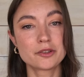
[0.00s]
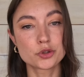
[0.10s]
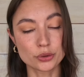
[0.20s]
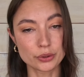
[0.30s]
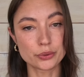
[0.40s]

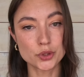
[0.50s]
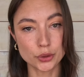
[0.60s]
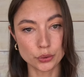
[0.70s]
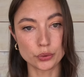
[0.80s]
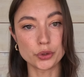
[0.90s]
true to
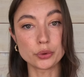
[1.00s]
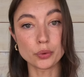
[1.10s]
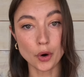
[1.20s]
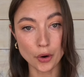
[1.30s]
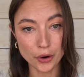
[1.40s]
who
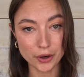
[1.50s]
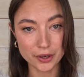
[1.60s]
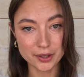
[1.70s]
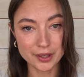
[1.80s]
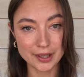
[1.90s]
you are.